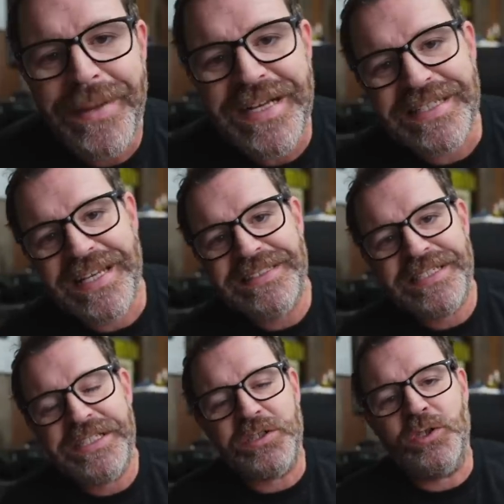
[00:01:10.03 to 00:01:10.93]
But it
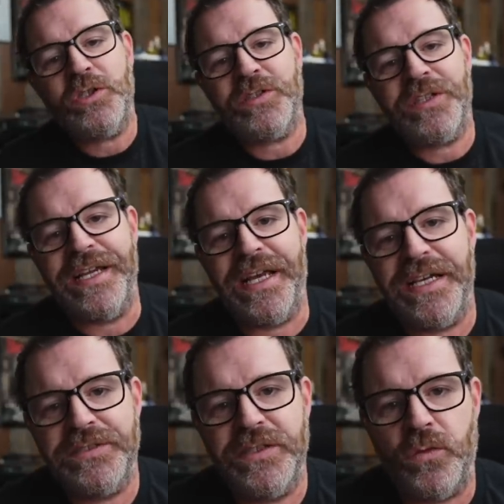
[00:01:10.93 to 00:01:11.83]
didn't look like
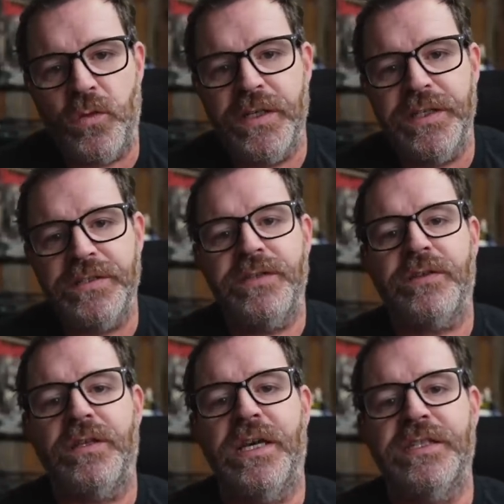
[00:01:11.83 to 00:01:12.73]
Ecto-1 until
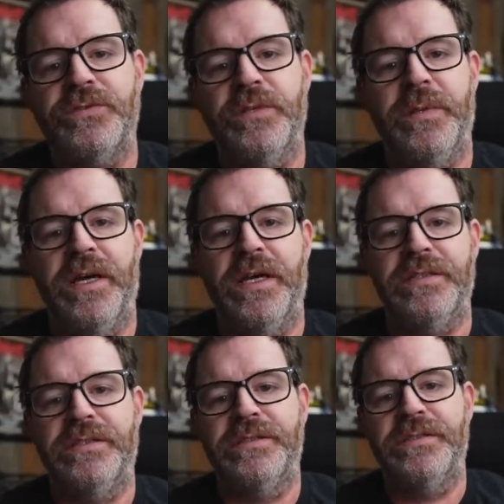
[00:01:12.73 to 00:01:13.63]
the last three
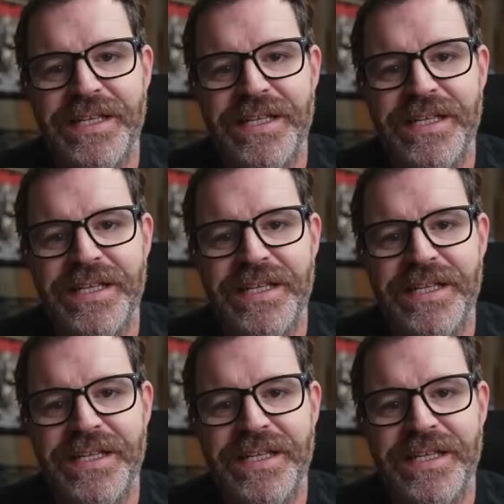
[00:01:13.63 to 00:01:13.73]
bags.